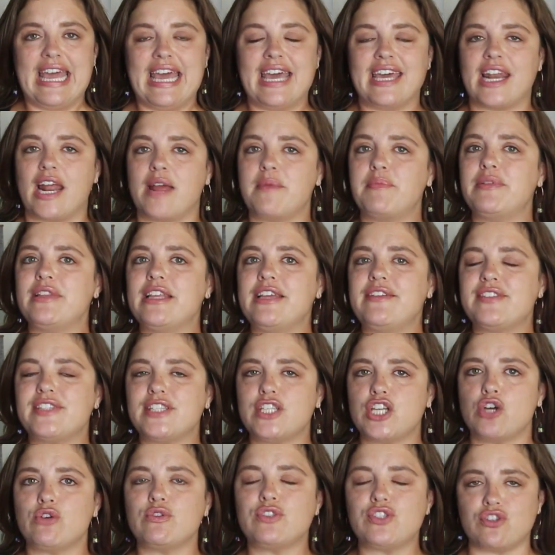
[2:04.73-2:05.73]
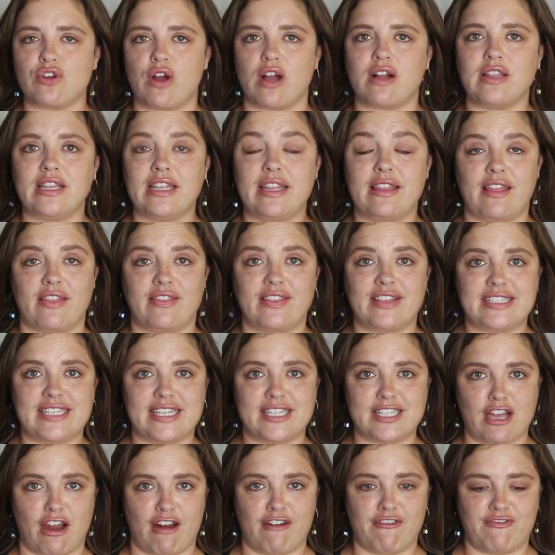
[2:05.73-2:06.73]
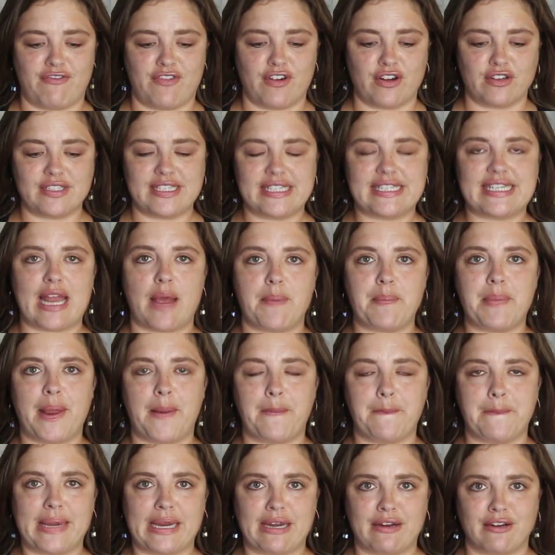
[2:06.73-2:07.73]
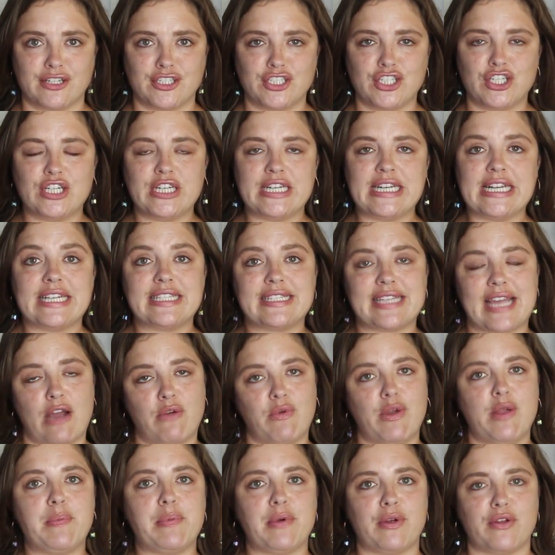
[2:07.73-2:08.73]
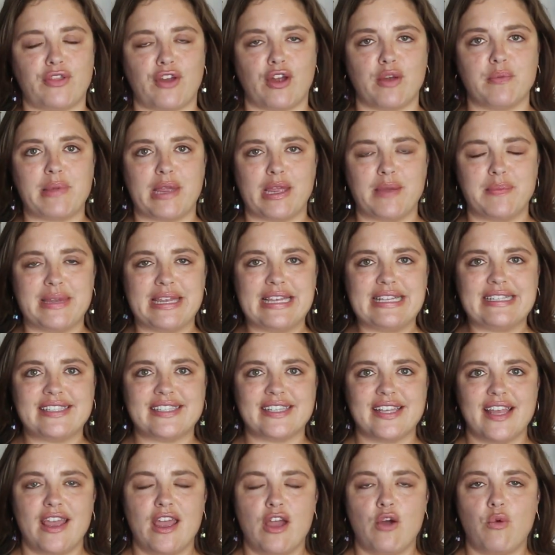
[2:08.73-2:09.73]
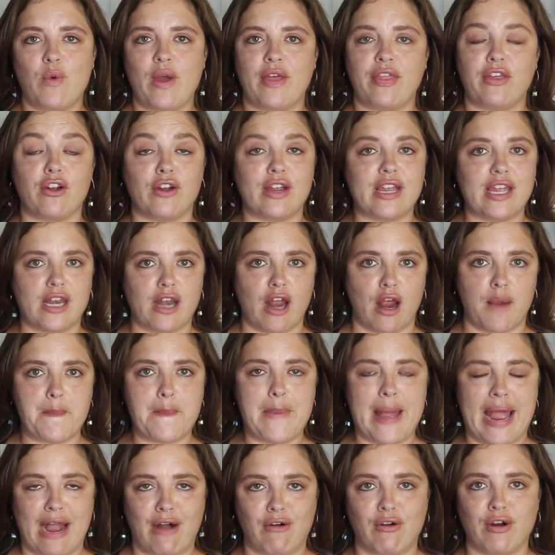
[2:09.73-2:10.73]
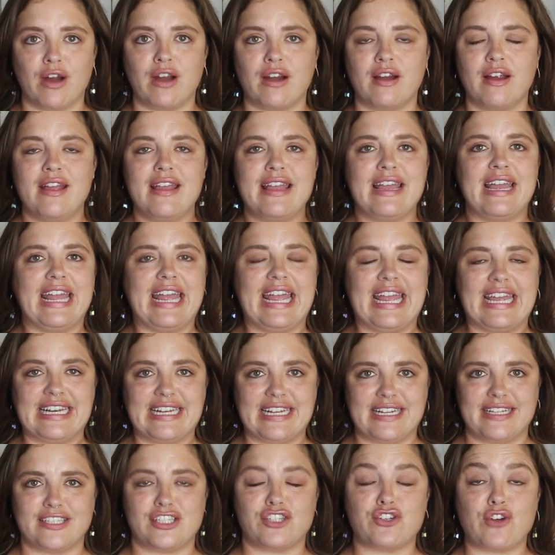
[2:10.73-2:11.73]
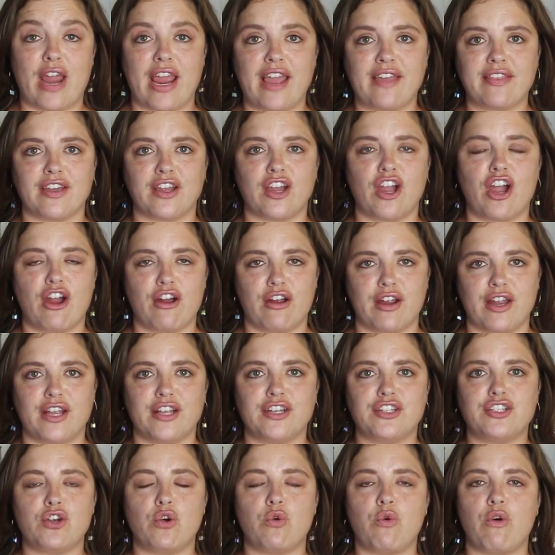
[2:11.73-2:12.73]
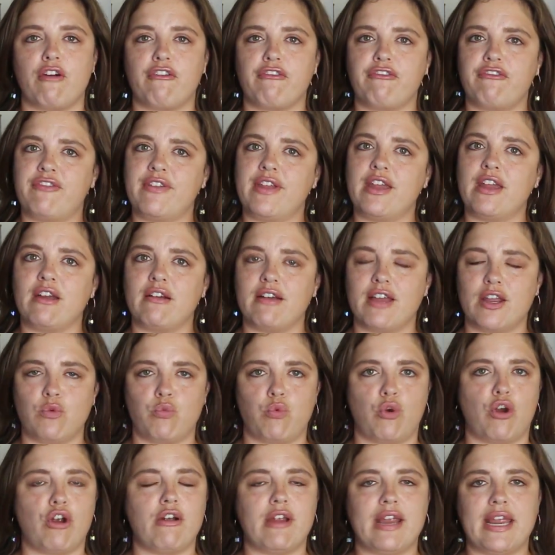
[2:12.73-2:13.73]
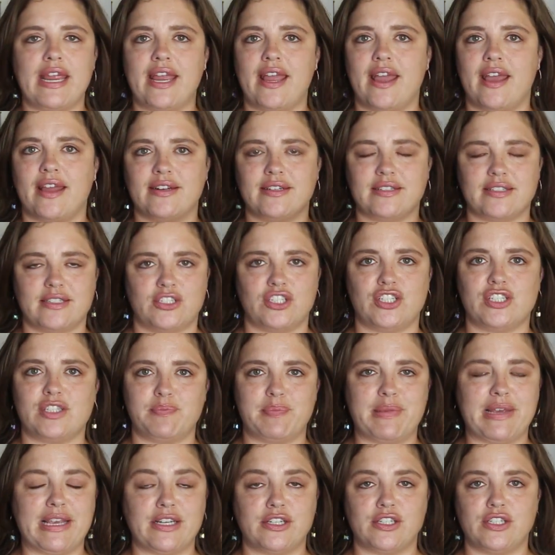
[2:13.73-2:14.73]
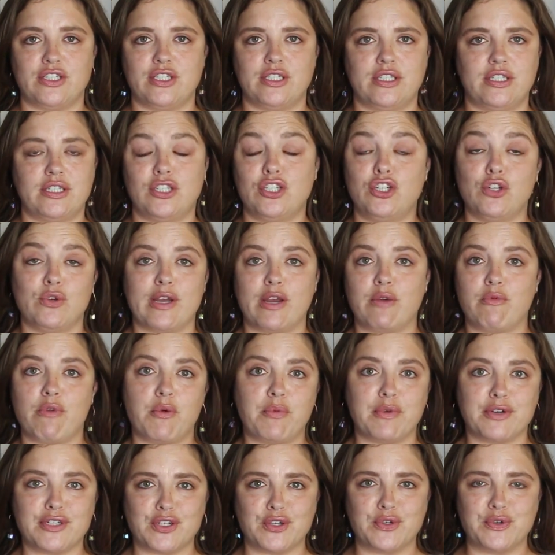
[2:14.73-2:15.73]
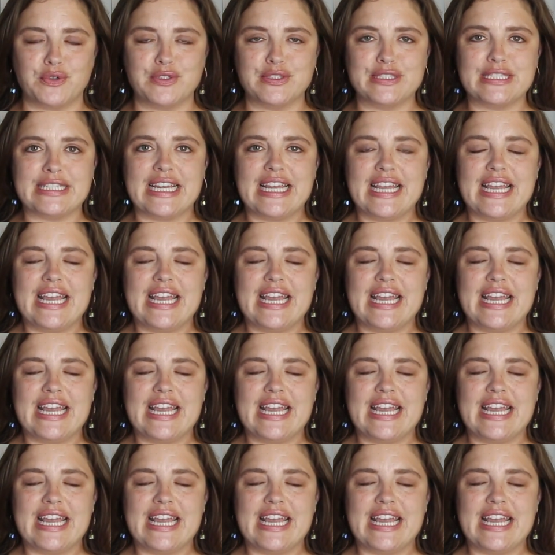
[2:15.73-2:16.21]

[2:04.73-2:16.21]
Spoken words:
And I believe so strongly that this is our first step in parenthood, is how we birth our babies, whether in power and in strength and courage, or fear and worry and just doing what we're told.